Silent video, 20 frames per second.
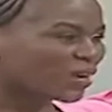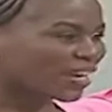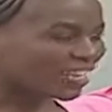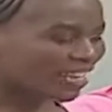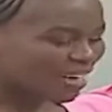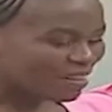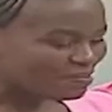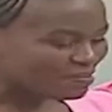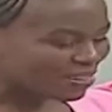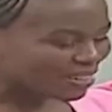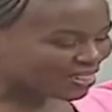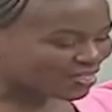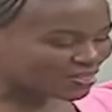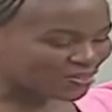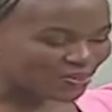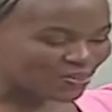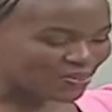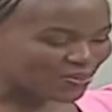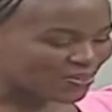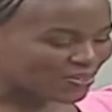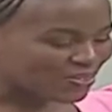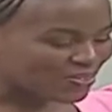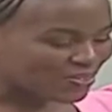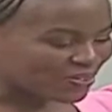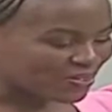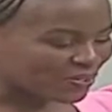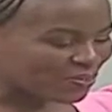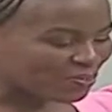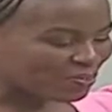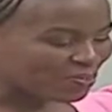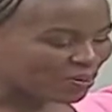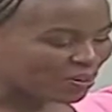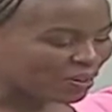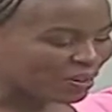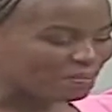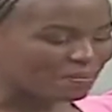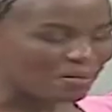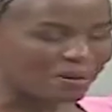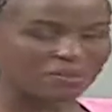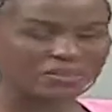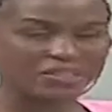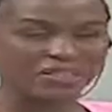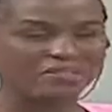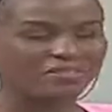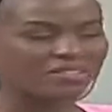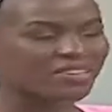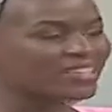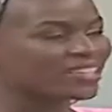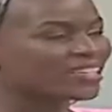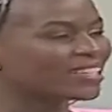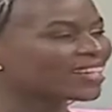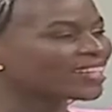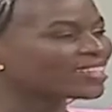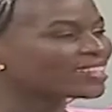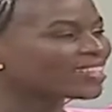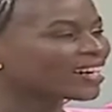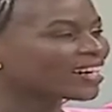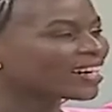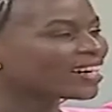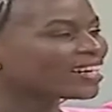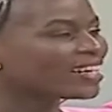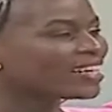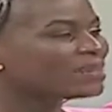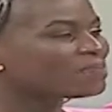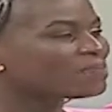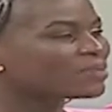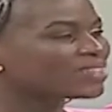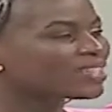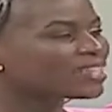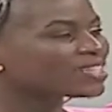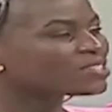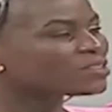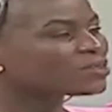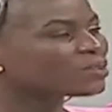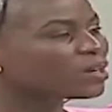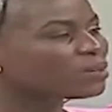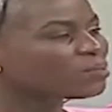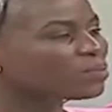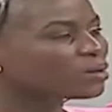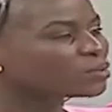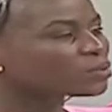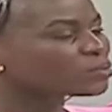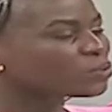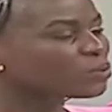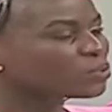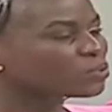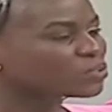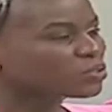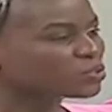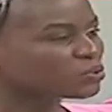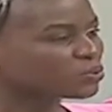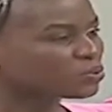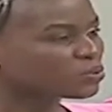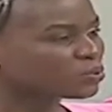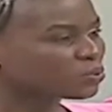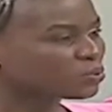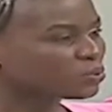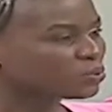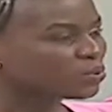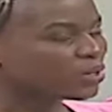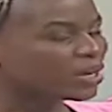I'll yeah. come back to you know more about Evelyn later, mm. but let's talk about what you do.